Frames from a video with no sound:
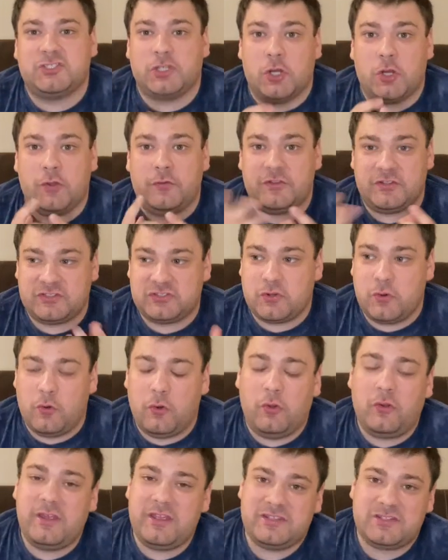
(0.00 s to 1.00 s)
so the
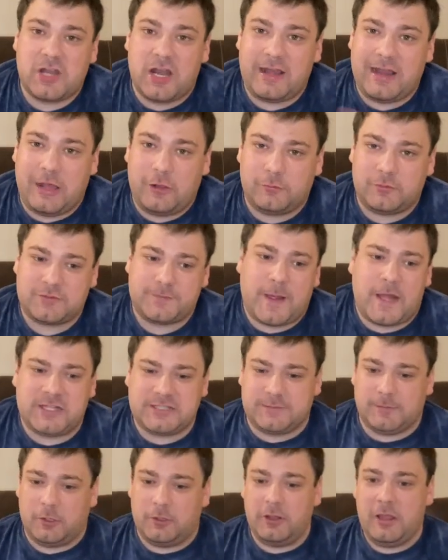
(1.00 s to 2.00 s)
school is not held
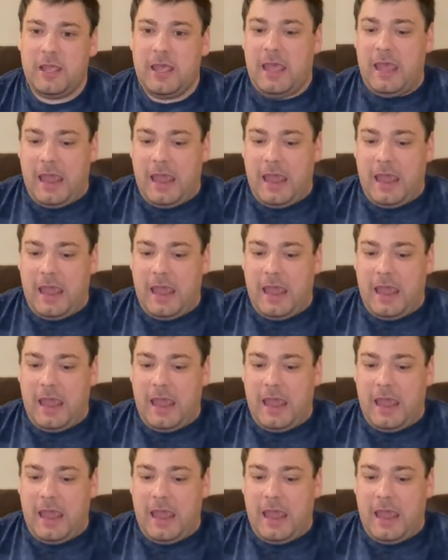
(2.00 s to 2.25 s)
responsible.